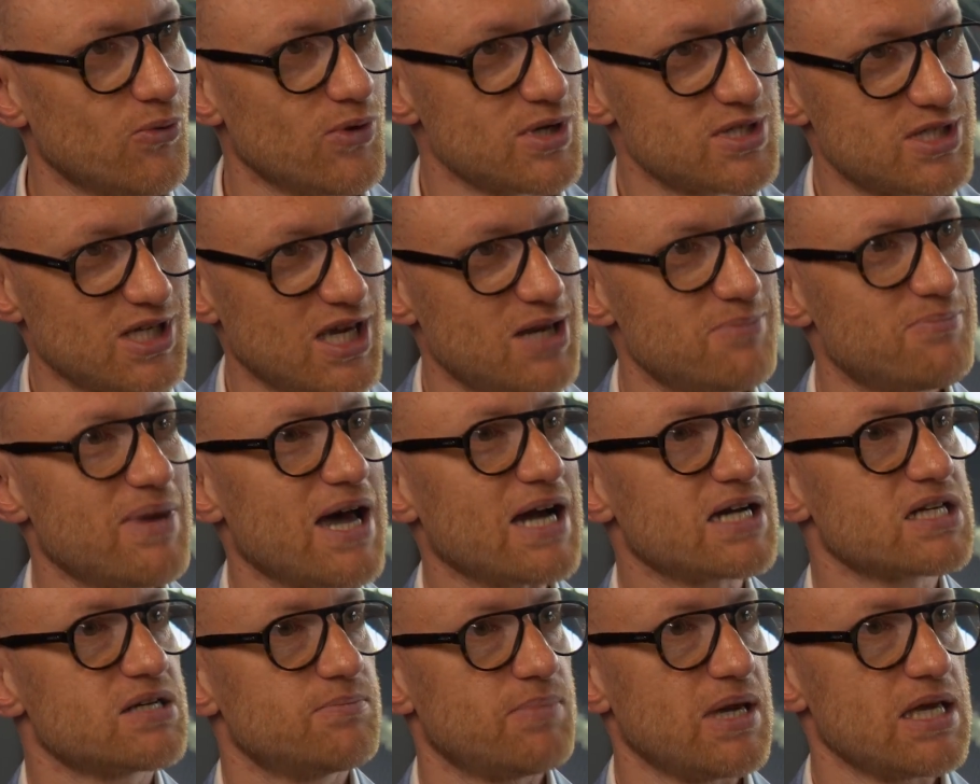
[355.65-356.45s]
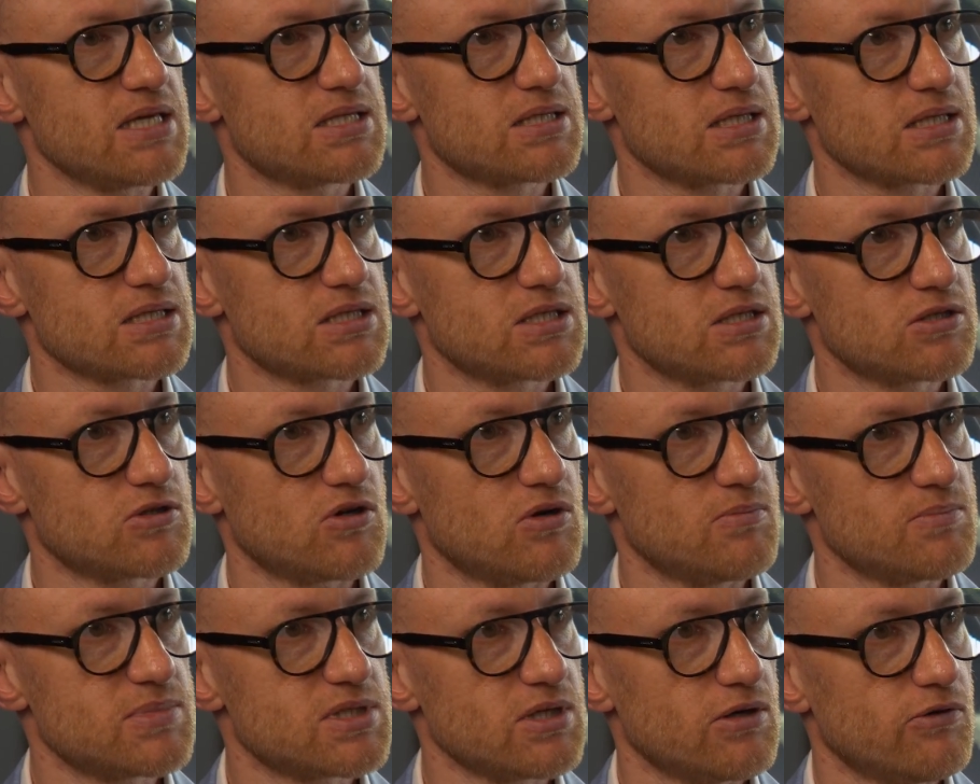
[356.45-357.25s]
Once again, back to basics in
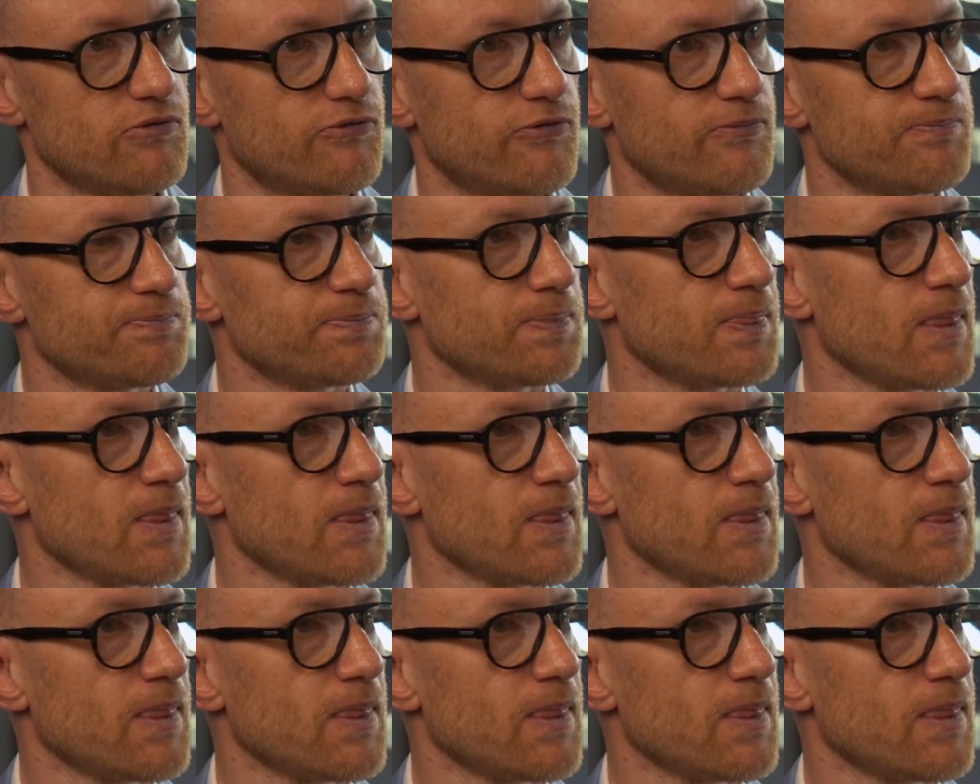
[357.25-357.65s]
terms of